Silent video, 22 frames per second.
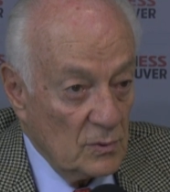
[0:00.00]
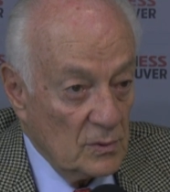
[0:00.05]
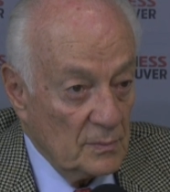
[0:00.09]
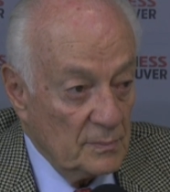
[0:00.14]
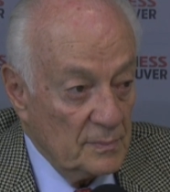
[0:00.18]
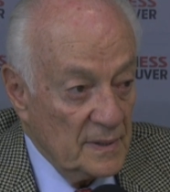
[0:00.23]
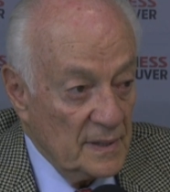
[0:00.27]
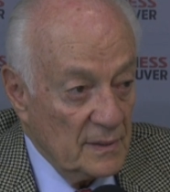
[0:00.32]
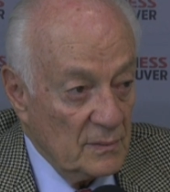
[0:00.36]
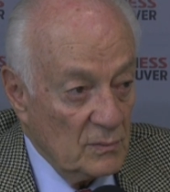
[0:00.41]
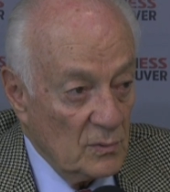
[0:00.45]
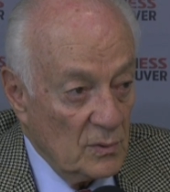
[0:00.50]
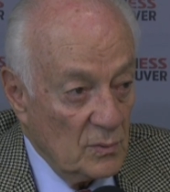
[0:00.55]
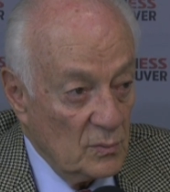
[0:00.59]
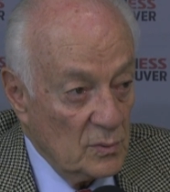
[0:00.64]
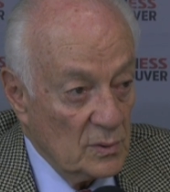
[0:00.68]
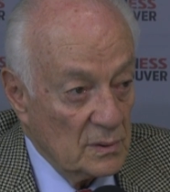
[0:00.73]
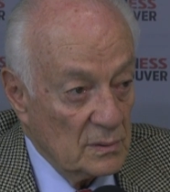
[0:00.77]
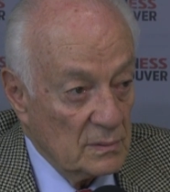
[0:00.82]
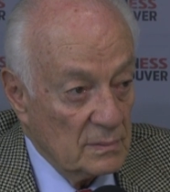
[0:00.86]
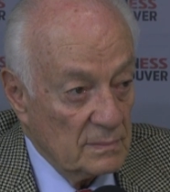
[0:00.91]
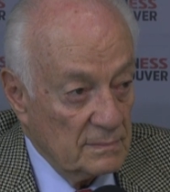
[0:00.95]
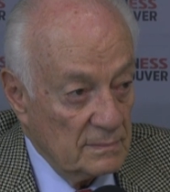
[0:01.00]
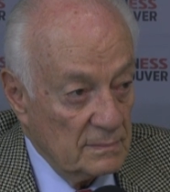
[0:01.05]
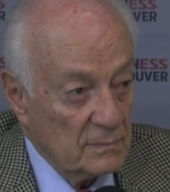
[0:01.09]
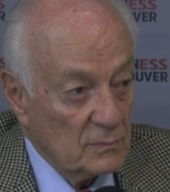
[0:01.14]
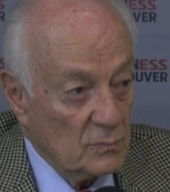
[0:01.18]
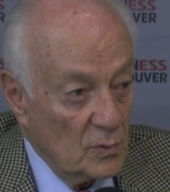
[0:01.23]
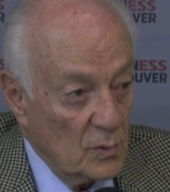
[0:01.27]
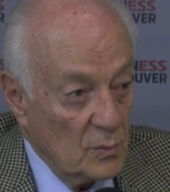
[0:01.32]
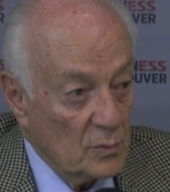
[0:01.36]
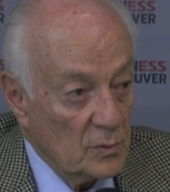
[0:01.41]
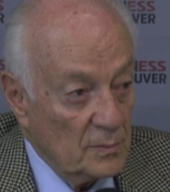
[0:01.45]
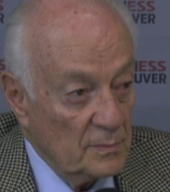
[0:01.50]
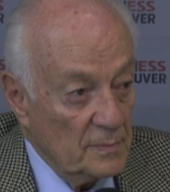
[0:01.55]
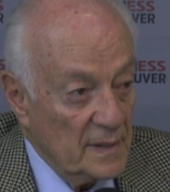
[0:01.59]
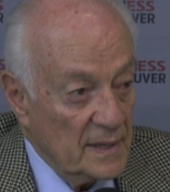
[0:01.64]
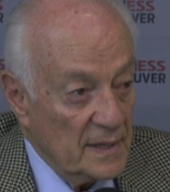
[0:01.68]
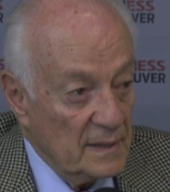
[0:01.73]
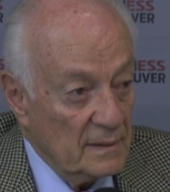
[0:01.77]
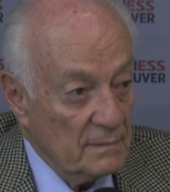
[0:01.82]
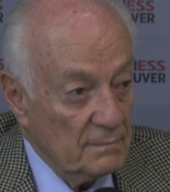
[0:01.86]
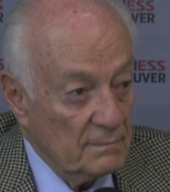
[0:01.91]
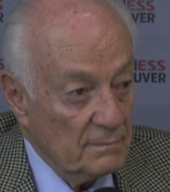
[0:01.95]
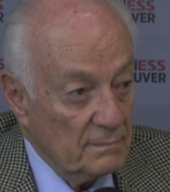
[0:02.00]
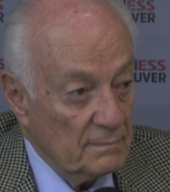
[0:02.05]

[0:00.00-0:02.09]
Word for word: be what will be